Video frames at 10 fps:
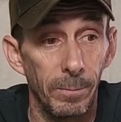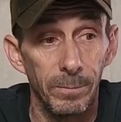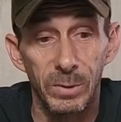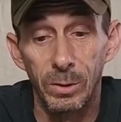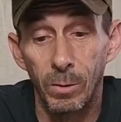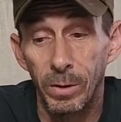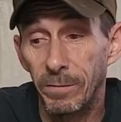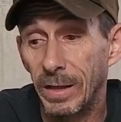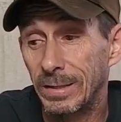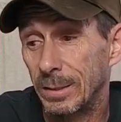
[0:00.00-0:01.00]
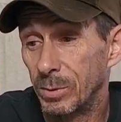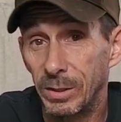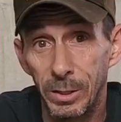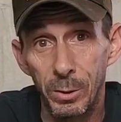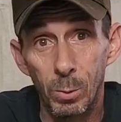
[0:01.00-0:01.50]
So if that's something
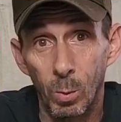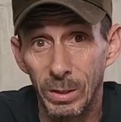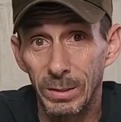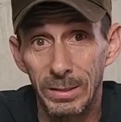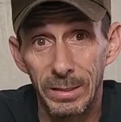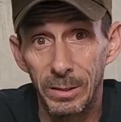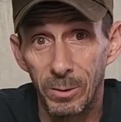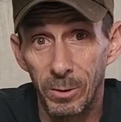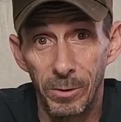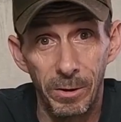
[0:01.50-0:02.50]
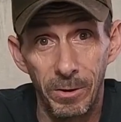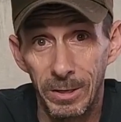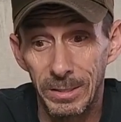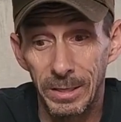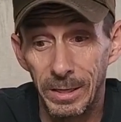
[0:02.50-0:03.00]
that you want to see or are
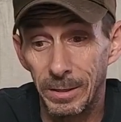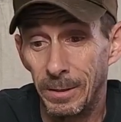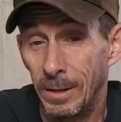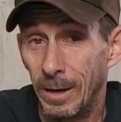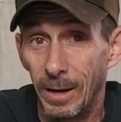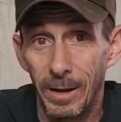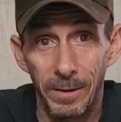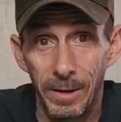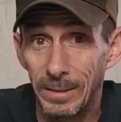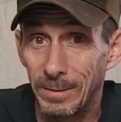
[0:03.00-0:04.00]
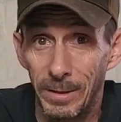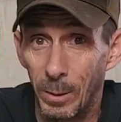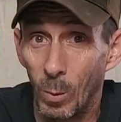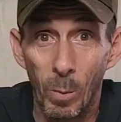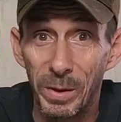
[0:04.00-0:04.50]
interested in,
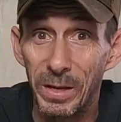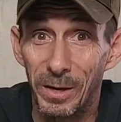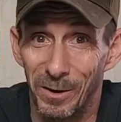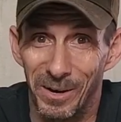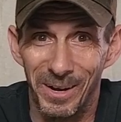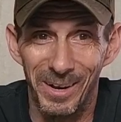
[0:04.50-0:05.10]
it won't be here.